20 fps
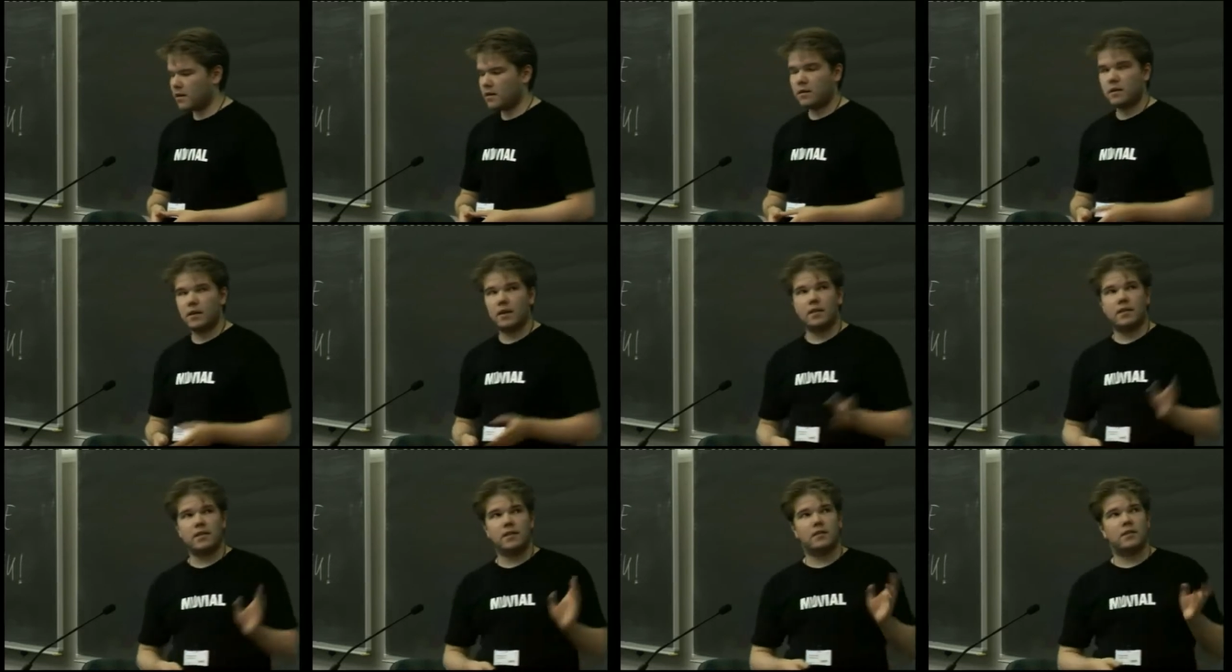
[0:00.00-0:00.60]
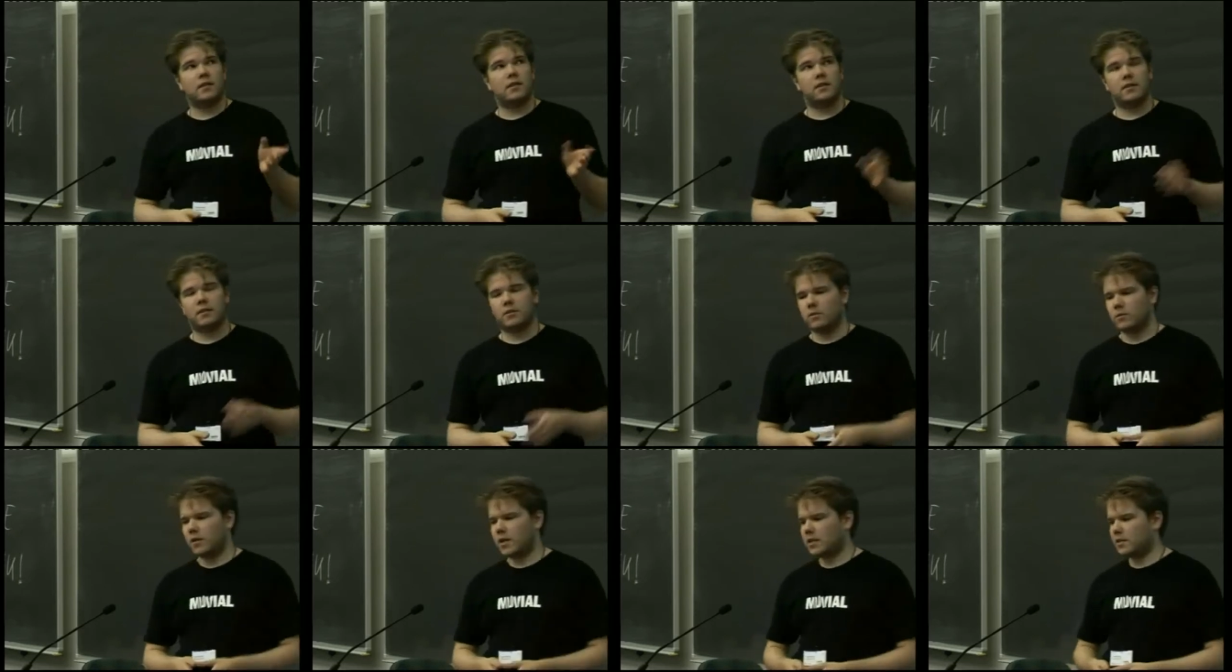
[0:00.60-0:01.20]
And these uh,
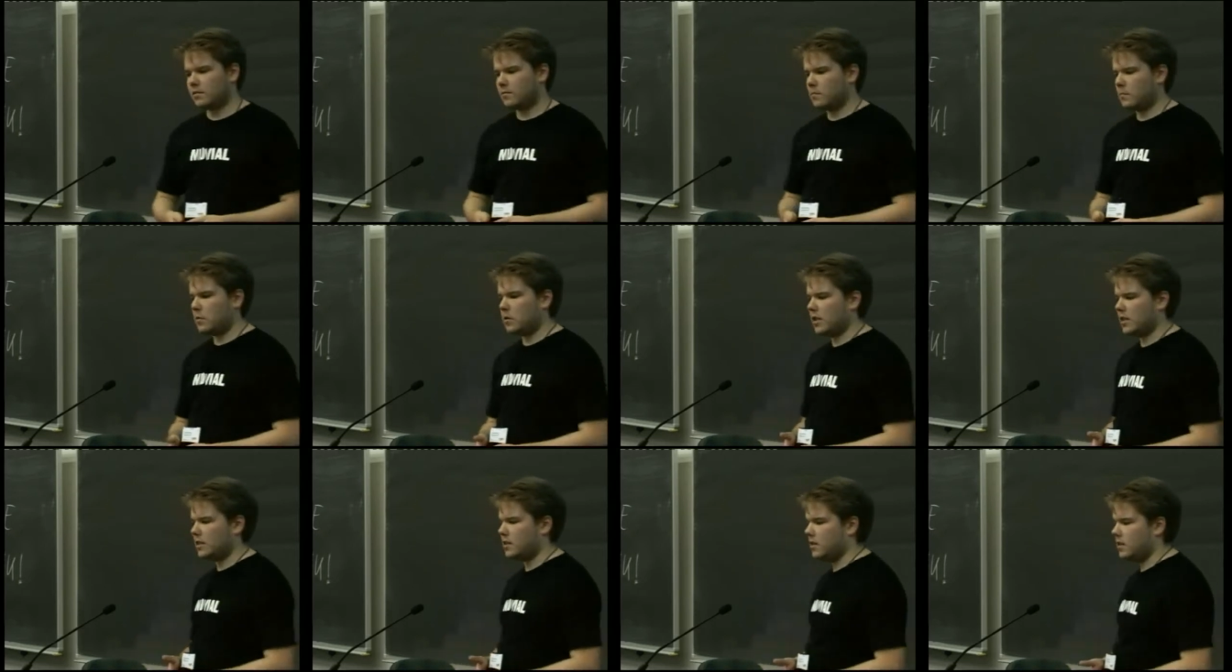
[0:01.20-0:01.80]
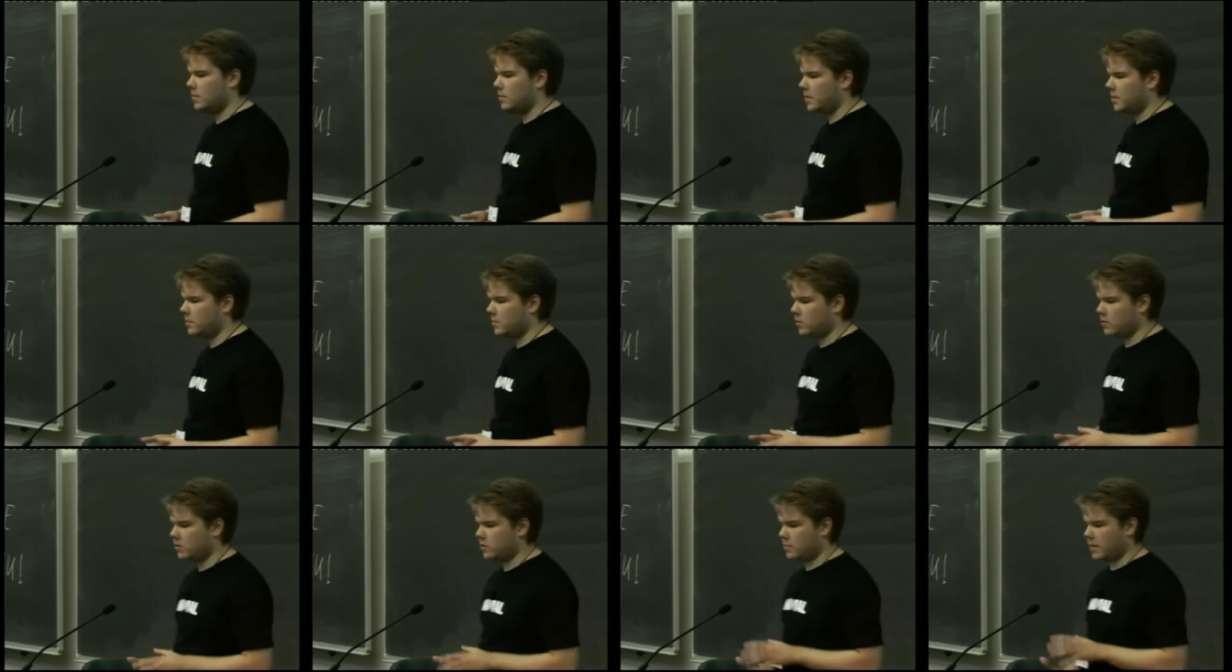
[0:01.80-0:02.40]
two last bullets are a bit
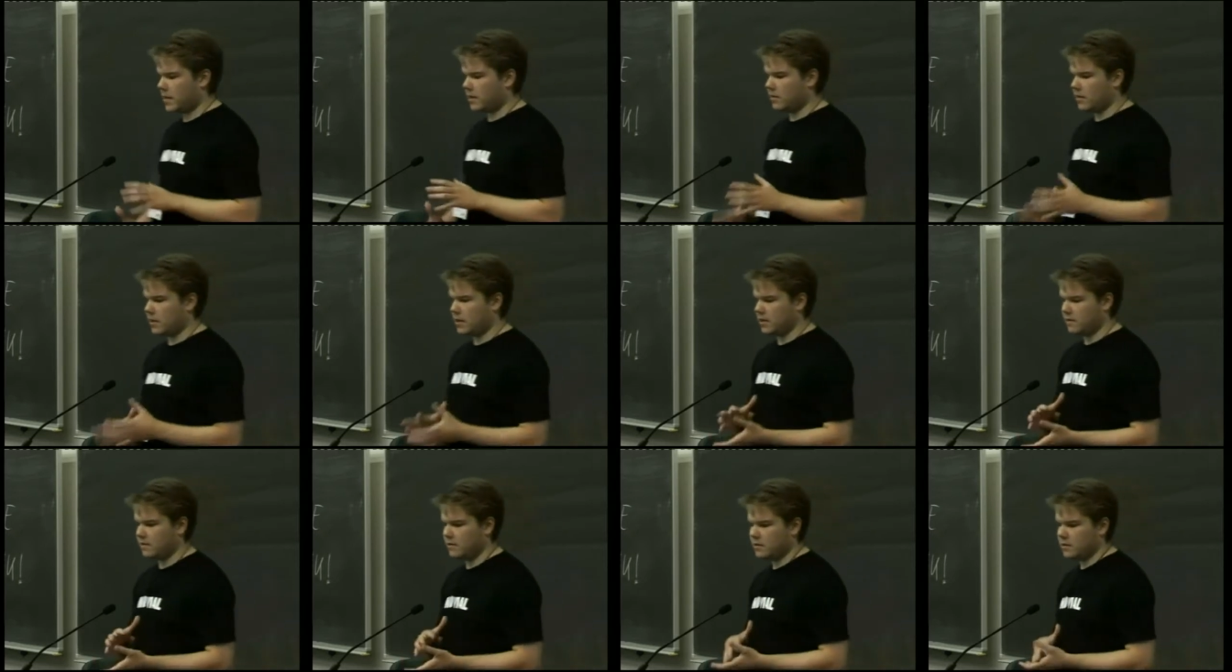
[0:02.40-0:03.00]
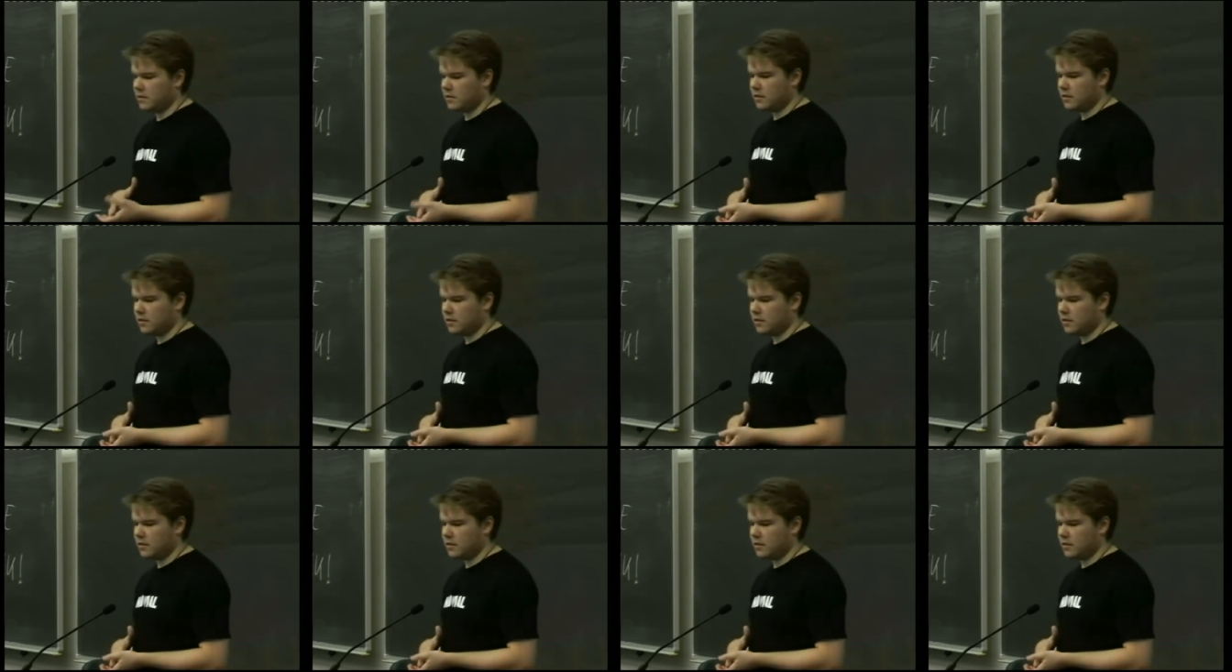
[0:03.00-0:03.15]
more speculative.